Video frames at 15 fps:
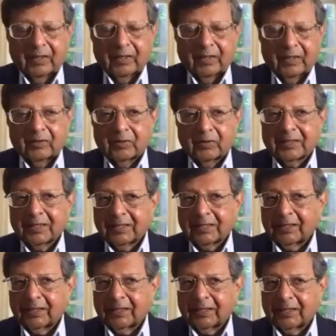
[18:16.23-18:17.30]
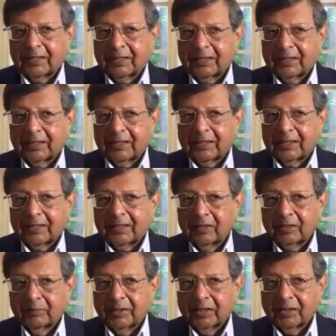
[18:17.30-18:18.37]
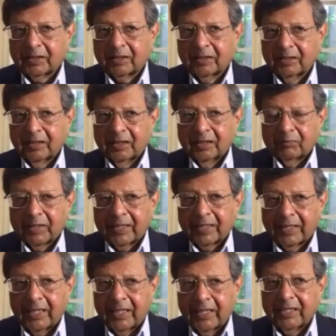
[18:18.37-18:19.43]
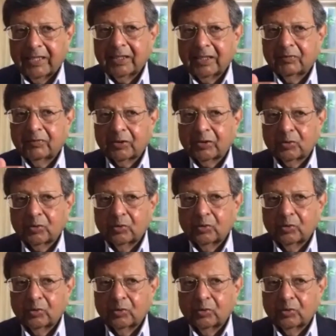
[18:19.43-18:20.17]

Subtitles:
That's a second. But engaging with the group,